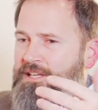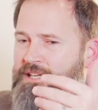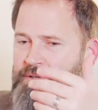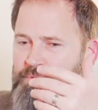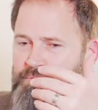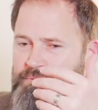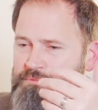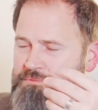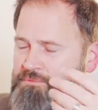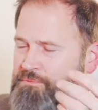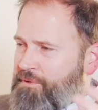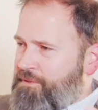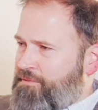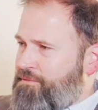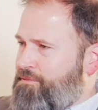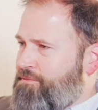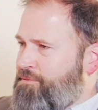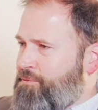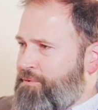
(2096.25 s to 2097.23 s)
And
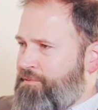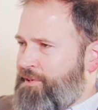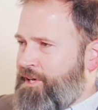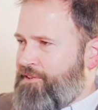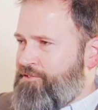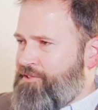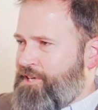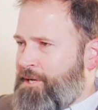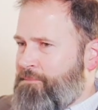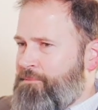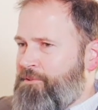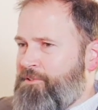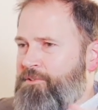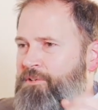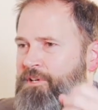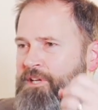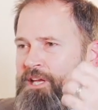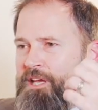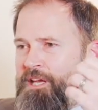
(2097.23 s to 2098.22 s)
we've got a job to
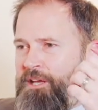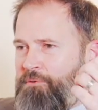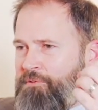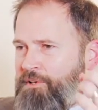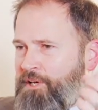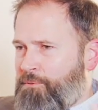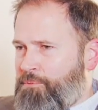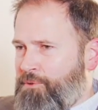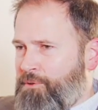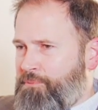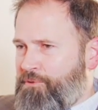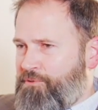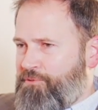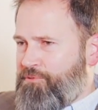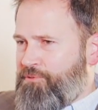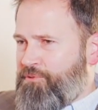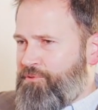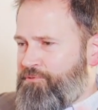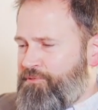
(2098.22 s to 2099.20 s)
do today. We've got a purpose
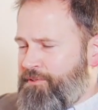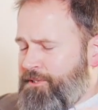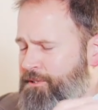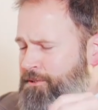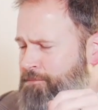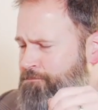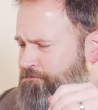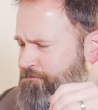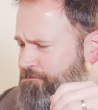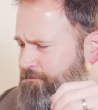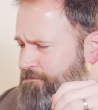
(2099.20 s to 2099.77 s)
to fulfill.